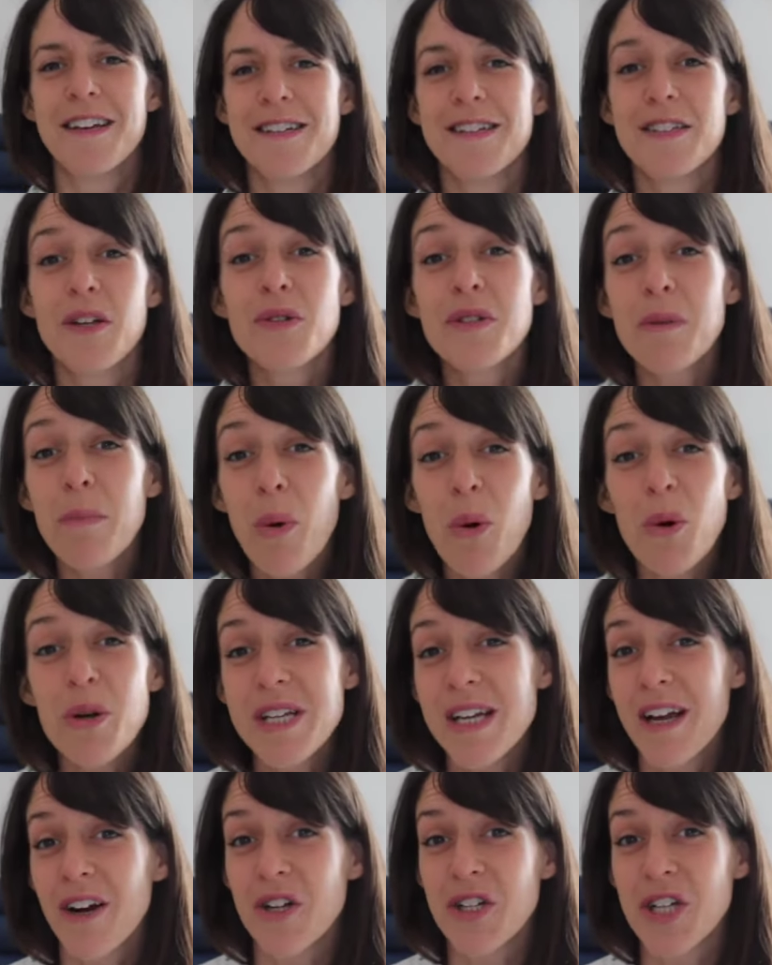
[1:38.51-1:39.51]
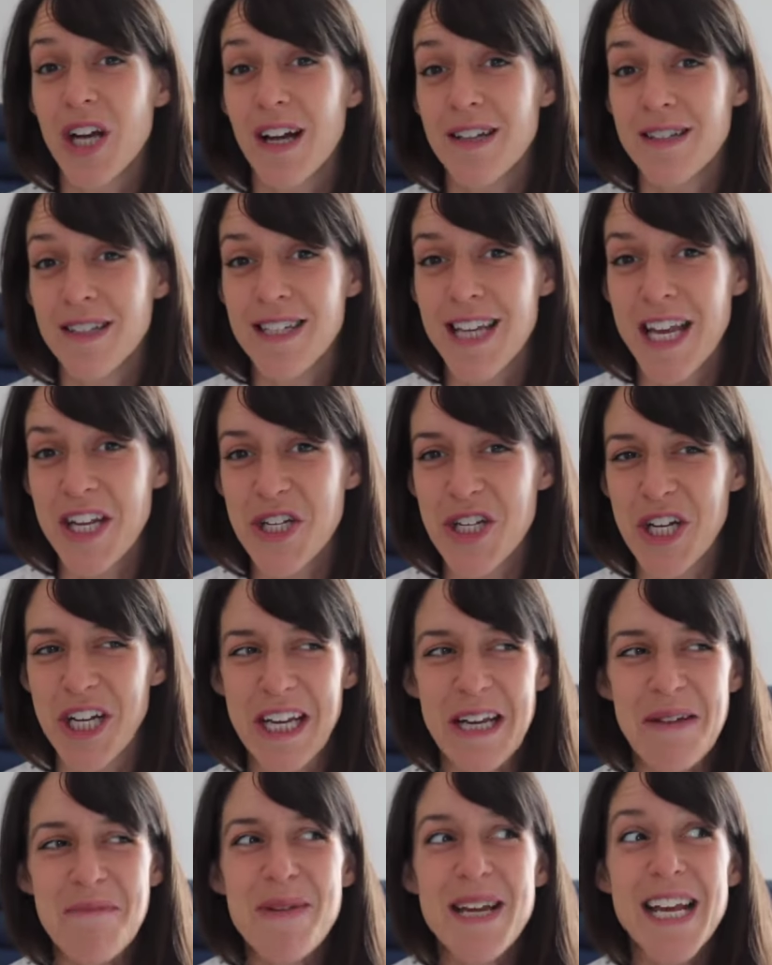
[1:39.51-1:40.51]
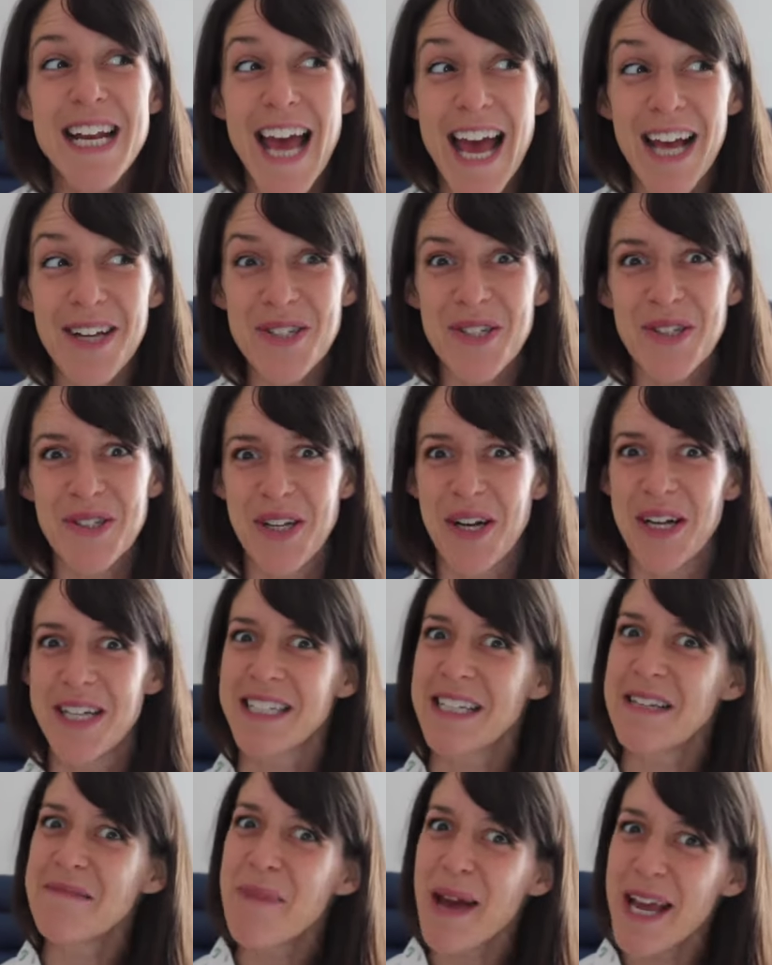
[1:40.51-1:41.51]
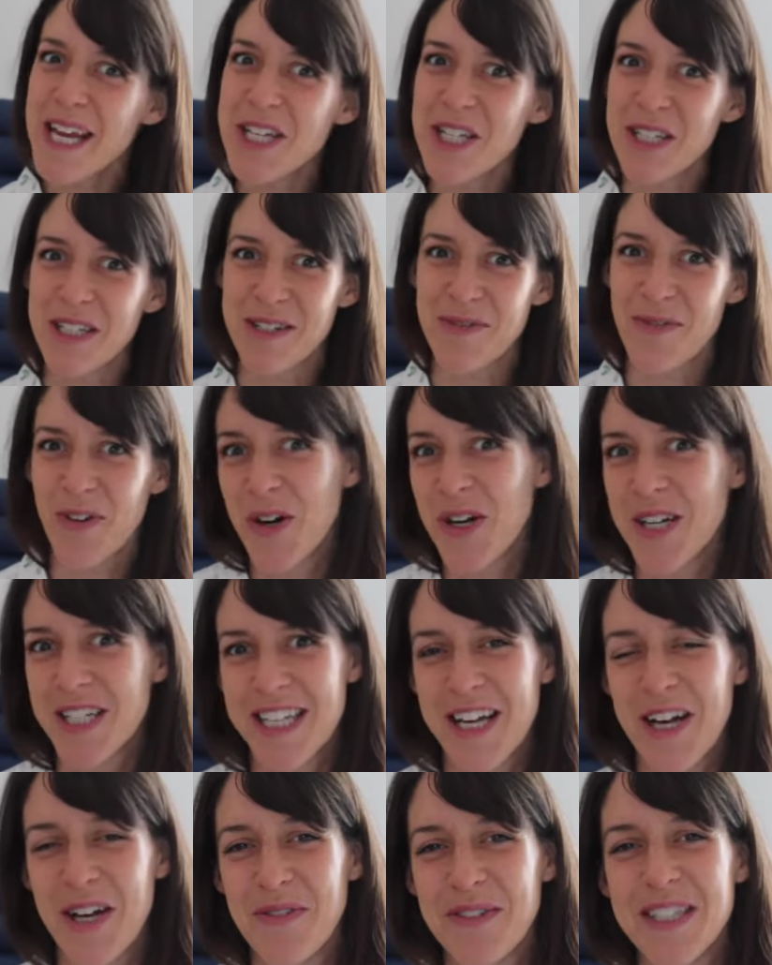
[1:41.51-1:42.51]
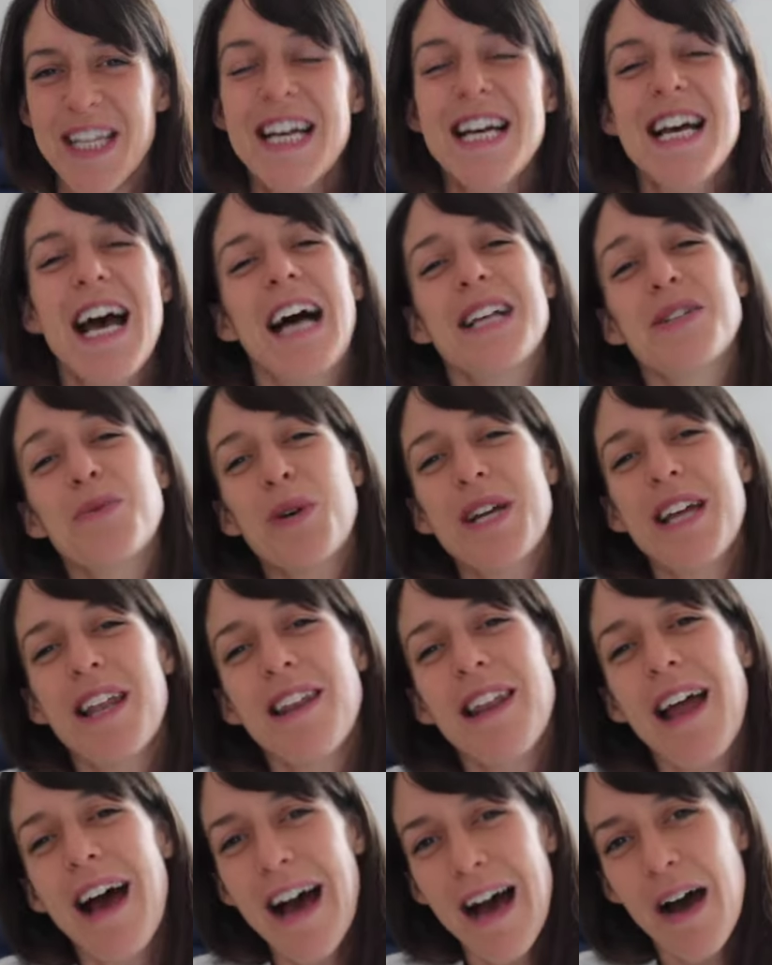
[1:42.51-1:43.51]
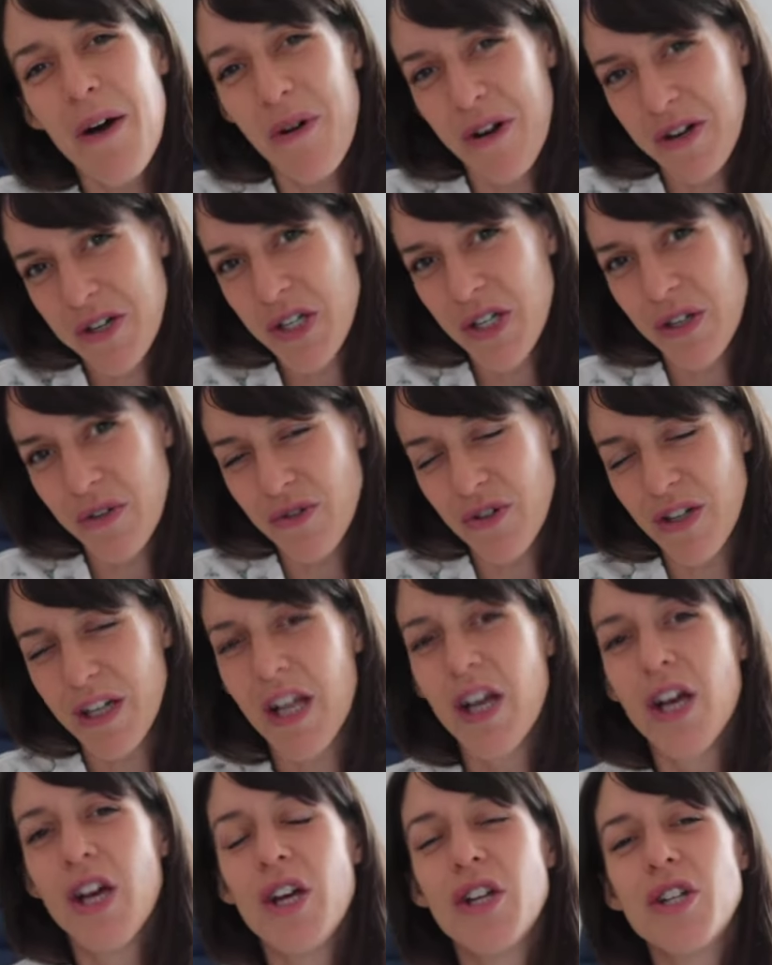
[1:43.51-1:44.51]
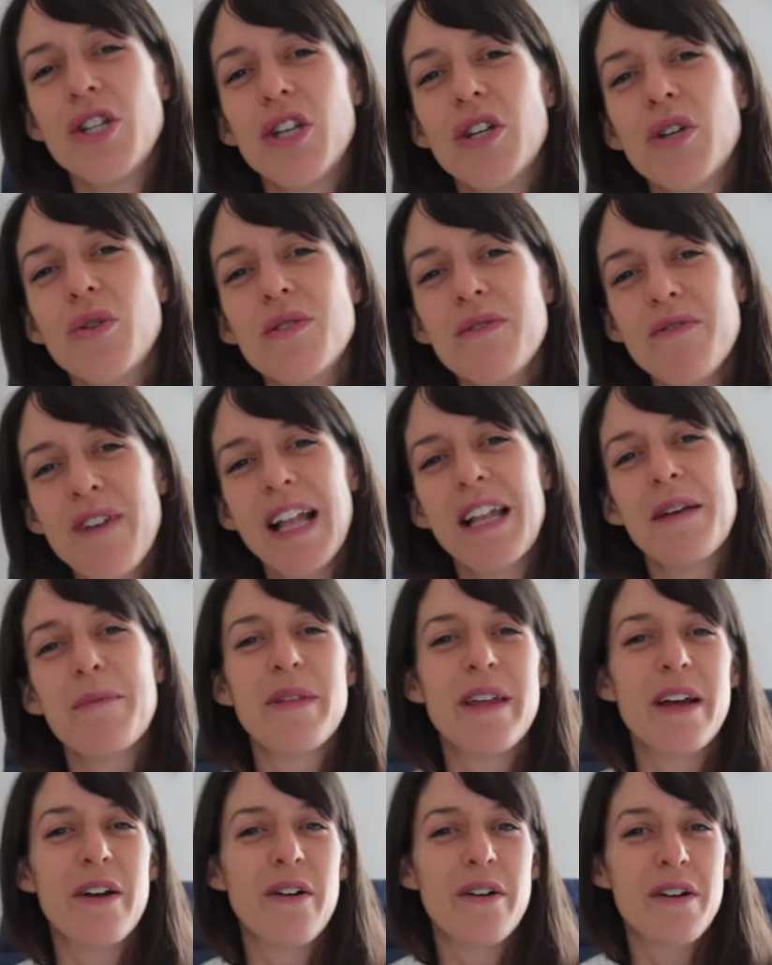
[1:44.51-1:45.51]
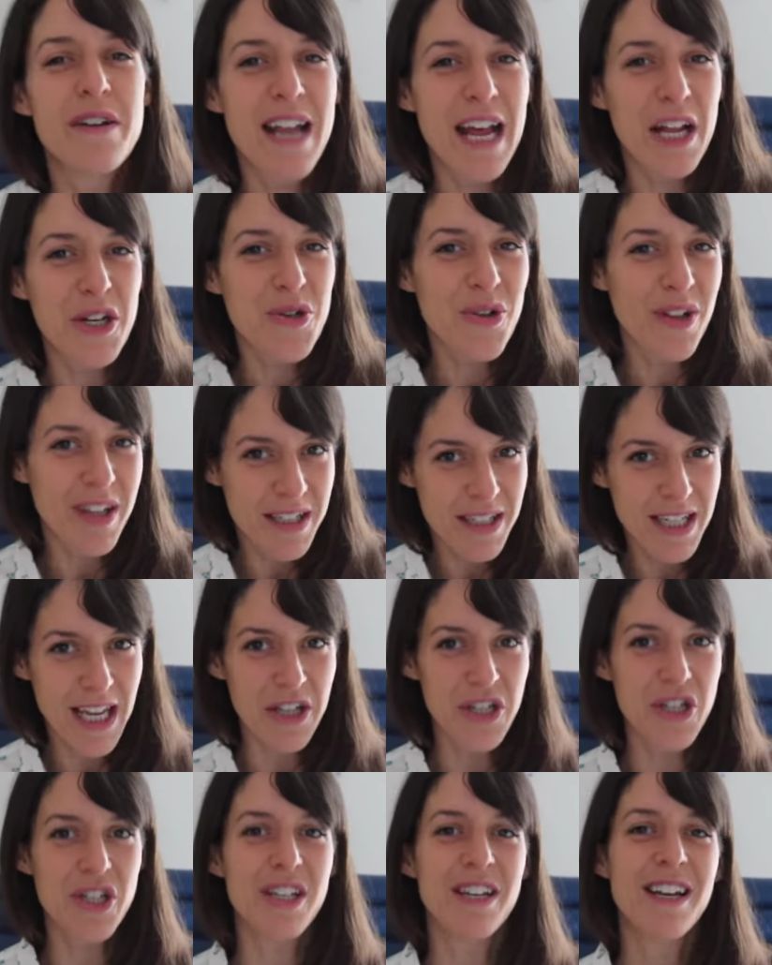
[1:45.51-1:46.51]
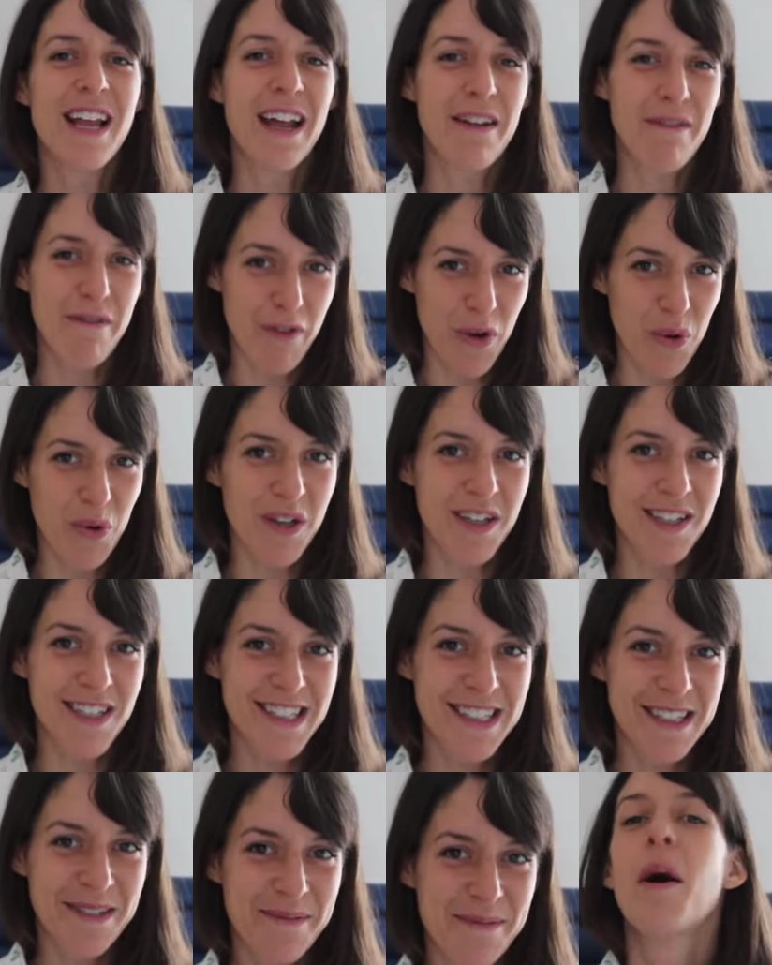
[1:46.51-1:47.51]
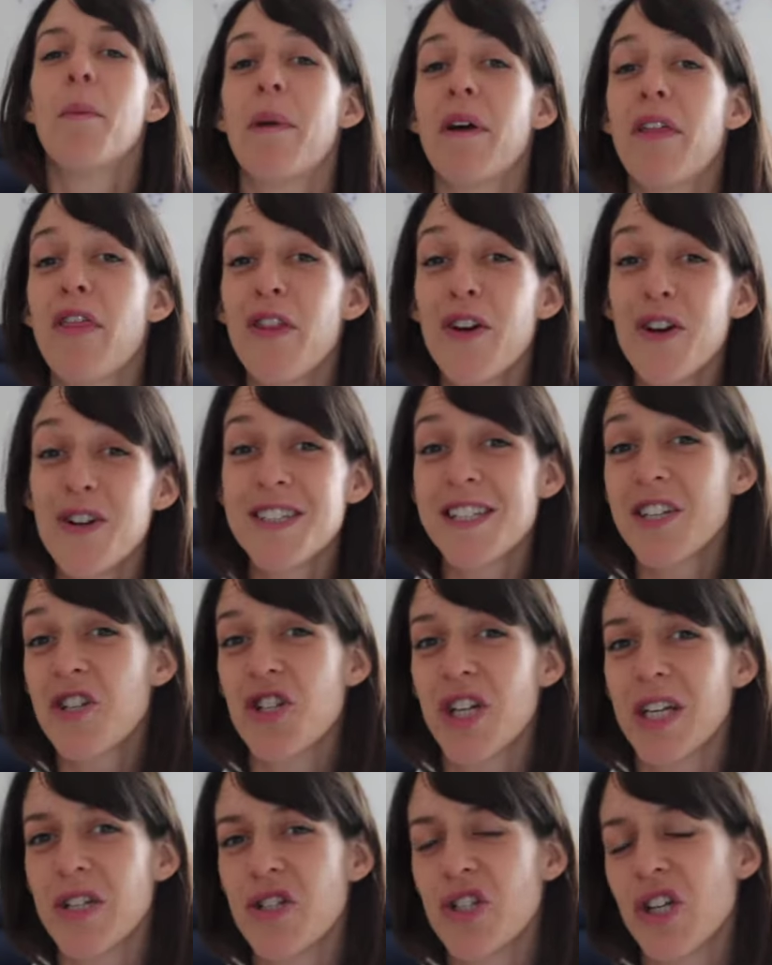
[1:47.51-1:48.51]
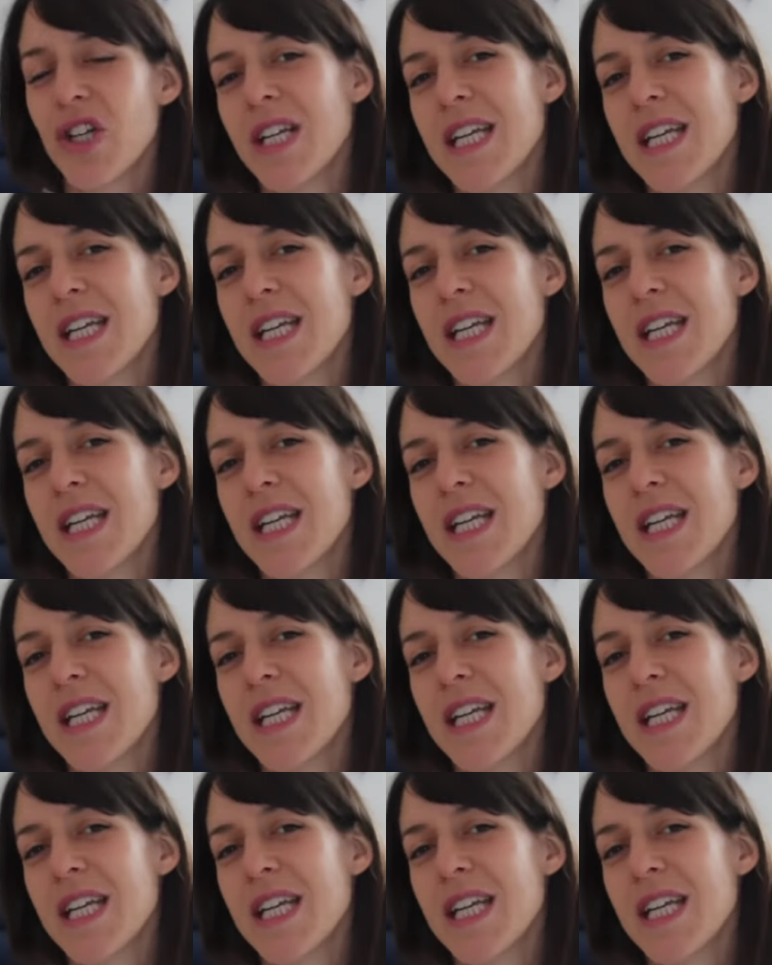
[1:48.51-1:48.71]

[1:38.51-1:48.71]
So supporting our child's attention can be an exercise in patience for ourselves as we allow our children to develop their natural attention and focus. My third suggestion